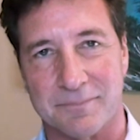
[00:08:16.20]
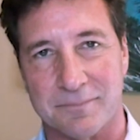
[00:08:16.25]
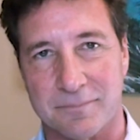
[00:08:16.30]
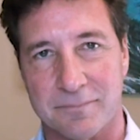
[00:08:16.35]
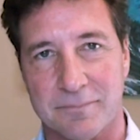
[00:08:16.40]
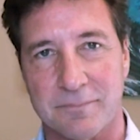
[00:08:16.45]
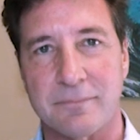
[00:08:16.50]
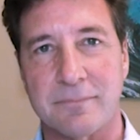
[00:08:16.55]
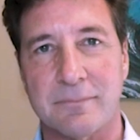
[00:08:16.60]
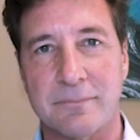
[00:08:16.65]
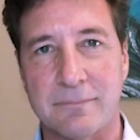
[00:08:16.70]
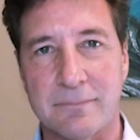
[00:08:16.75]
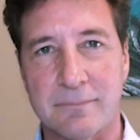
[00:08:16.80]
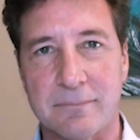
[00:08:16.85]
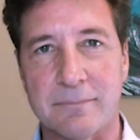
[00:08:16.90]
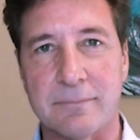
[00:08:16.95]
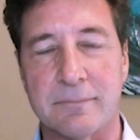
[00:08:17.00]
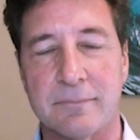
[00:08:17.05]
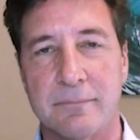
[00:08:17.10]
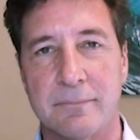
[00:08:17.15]

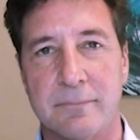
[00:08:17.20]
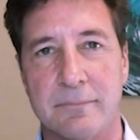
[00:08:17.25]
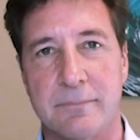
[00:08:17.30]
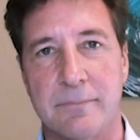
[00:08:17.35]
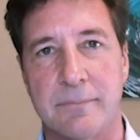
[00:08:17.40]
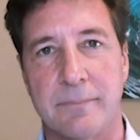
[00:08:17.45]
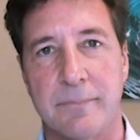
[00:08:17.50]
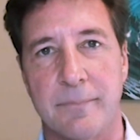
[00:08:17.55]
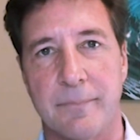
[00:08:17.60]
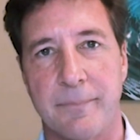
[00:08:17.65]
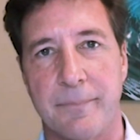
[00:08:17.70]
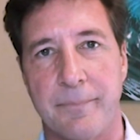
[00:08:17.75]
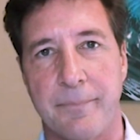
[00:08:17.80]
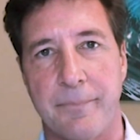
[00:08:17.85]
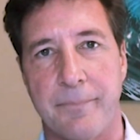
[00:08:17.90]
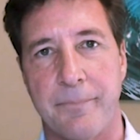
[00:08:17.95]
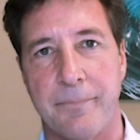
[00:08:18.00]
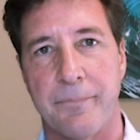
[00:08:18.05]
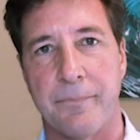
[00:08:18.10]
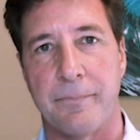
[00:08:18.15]

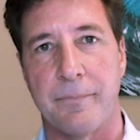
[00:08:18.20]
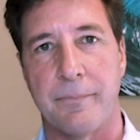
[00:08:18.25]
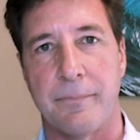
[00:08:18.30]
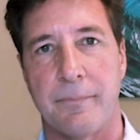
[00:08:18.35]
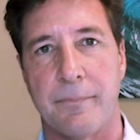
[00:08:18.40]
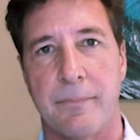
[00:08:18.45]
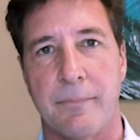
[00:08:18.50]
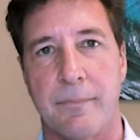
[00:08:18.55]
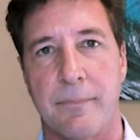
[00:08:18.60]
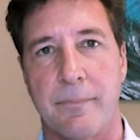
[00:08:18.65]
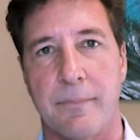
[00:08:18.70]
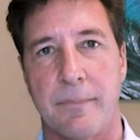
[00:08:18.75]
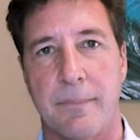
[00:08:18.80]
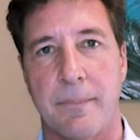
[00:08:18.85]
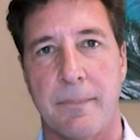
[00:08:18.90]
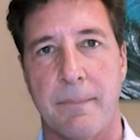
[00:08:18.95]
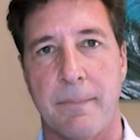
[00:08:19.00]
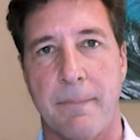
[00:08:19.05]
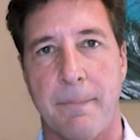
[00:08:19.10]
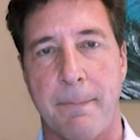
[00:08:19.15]

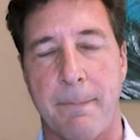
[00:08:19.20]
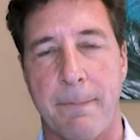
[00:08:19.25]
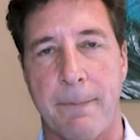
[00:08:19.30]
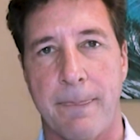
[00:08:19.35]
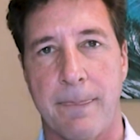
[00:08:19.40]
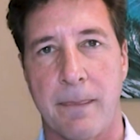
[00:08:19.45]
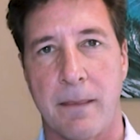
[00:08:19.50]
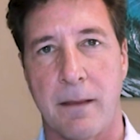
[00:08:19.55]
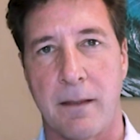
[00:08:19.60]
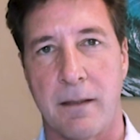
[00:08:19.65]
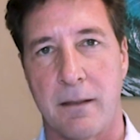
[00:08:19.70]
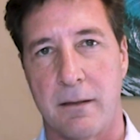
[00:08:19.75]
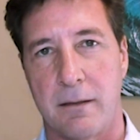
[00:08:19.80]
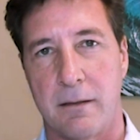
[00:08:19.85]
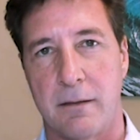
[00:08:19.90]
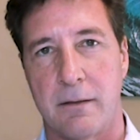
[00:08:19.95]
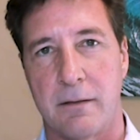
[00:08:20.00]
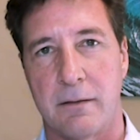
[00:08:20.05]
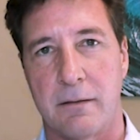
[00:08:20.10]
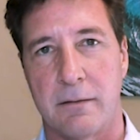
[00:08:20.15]

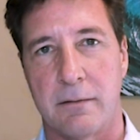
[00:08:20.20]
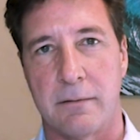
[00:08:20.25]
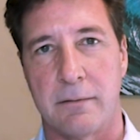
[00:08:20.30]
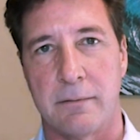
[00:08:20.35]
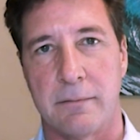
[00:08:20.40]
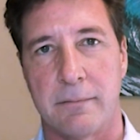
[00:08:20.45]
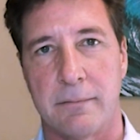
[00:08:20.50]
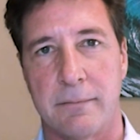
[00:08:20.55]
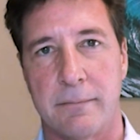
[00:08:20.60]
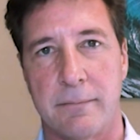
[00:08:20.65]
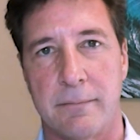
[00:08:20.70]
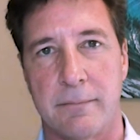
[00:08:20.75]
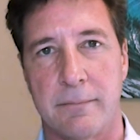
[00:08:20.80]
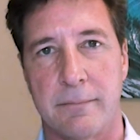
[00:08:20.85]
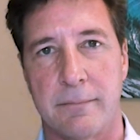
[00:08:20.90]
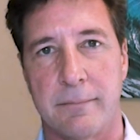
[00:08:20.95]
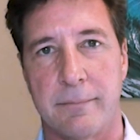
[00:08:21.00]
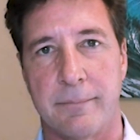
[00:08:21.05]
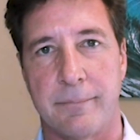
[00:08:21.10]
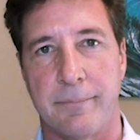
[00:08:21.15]

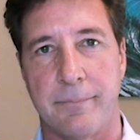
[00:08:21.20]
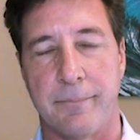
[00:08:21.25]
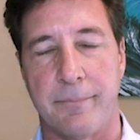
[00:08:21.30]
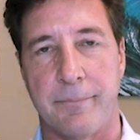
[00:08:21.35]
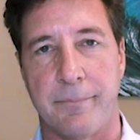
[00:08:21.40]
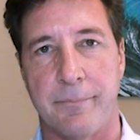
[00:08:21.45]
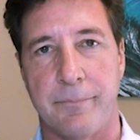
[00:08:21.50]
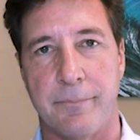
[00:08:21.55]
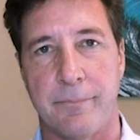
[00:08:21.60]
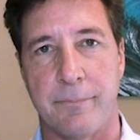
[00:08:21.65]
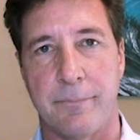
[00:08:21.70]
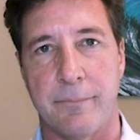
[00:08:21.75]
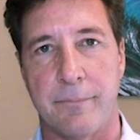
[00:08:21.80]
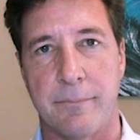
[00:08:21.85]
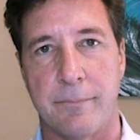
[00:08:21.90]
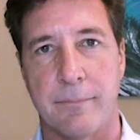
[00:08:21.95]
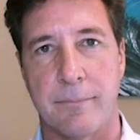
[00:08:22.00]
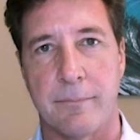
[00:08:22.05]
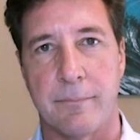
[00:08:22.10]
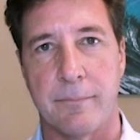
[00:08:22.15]

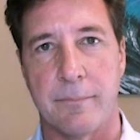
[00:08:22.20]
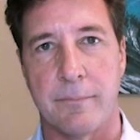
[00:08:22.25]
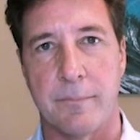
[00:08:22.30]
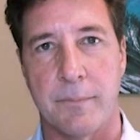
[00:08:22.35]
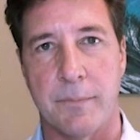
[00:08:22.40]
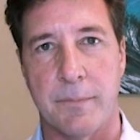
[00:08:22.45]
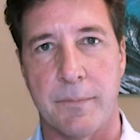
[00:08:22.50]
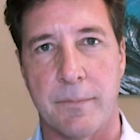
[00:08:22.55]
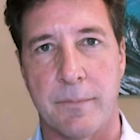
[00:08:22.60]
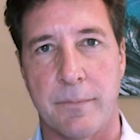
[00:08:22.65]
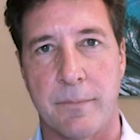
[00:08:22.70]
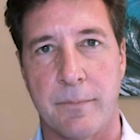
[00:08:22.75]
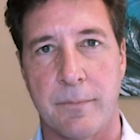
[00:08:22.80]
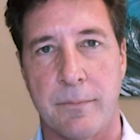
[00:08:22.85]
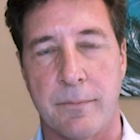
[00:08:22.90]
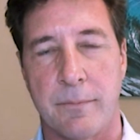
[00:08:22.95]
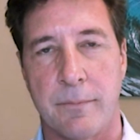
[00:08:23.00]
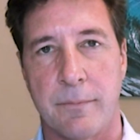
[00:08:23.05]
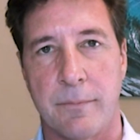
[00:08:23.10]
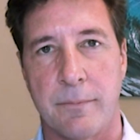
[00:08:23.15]

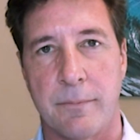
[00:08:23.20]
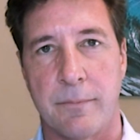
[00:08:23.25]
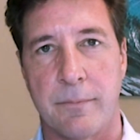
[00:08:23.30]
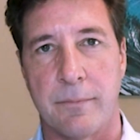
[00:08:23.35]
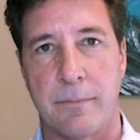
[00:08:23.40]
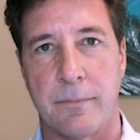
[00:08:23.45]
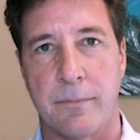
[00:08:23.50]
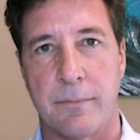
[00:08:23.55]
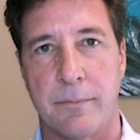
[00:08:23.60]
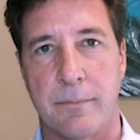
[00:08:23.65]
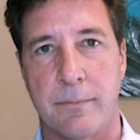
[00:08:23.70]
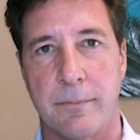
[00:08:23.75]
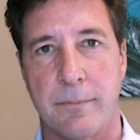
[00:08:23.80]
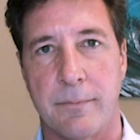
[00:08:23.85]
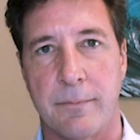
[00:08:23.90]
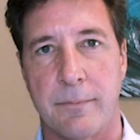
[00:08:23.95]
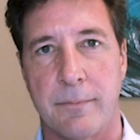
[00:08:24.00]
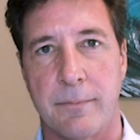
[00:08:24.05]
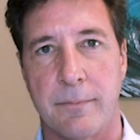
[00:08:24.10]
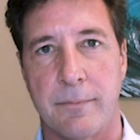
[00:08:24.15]
The person shown says nothing.